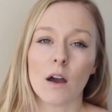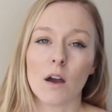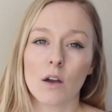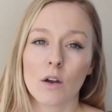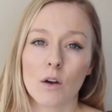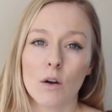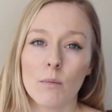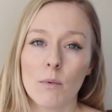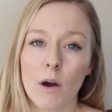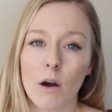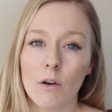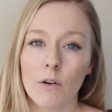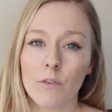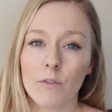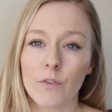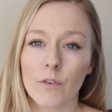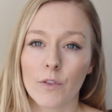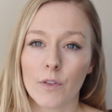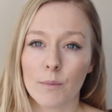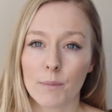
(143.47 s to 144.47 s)
I come
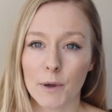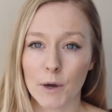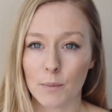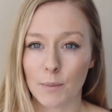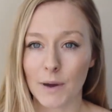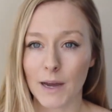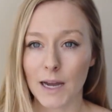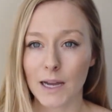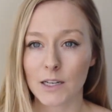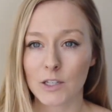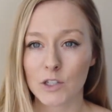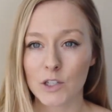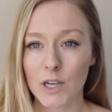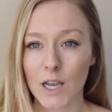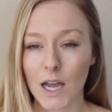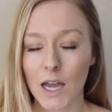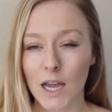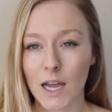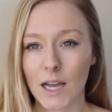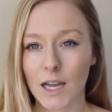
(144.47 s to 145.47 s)
off the pill patch
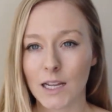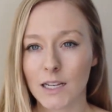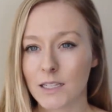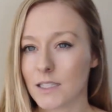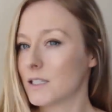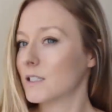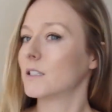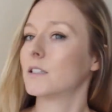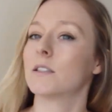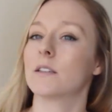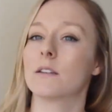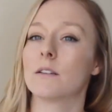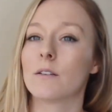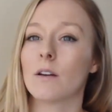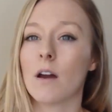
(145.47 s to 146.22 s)
and